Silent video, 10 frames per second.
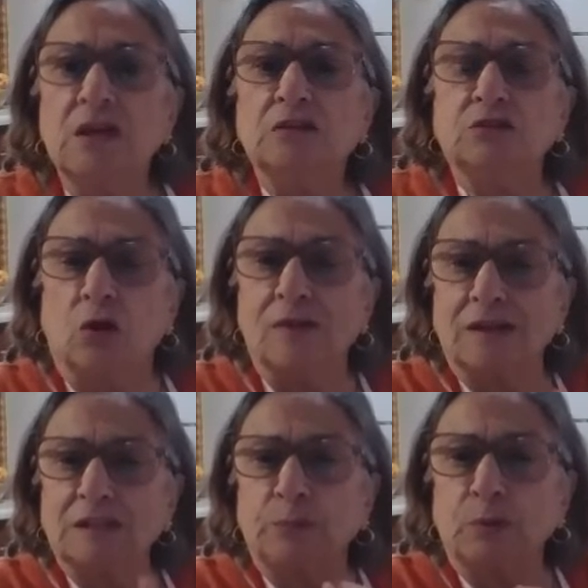So let
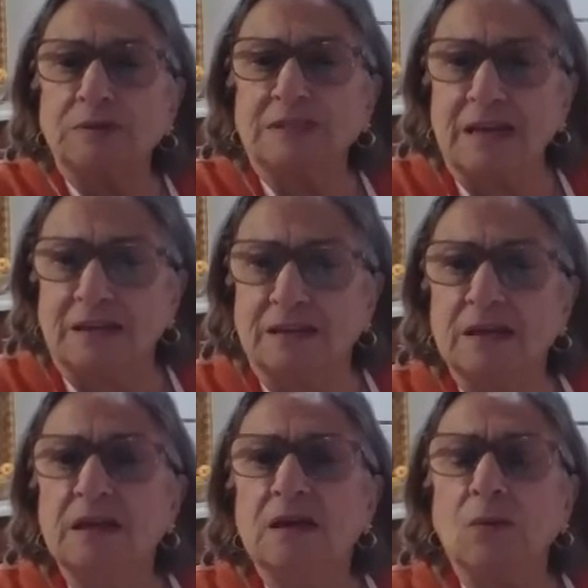us proceed.
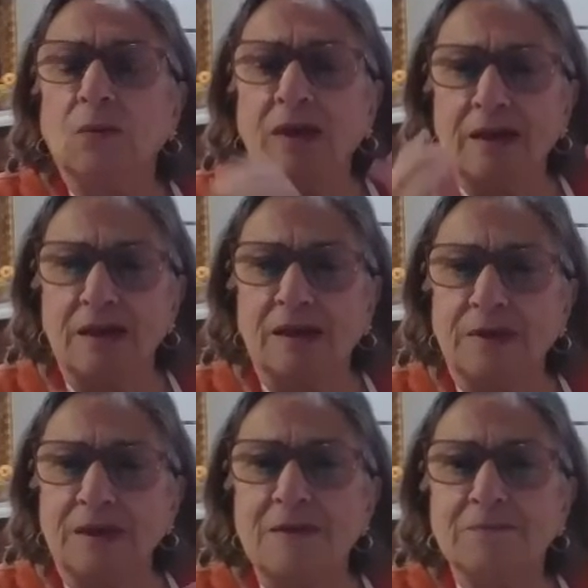Okay,
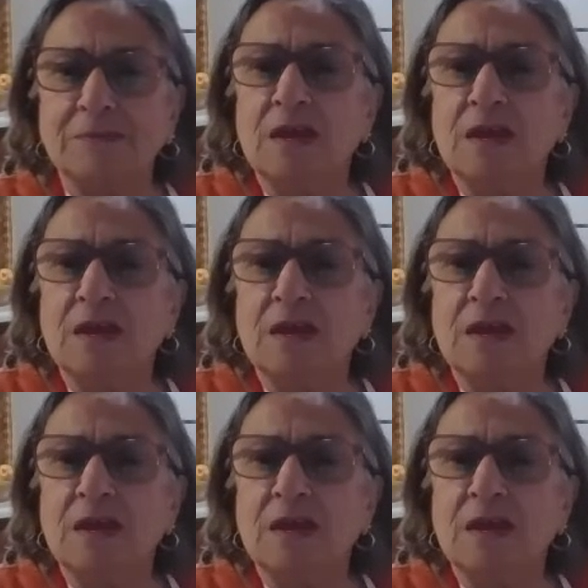Amy.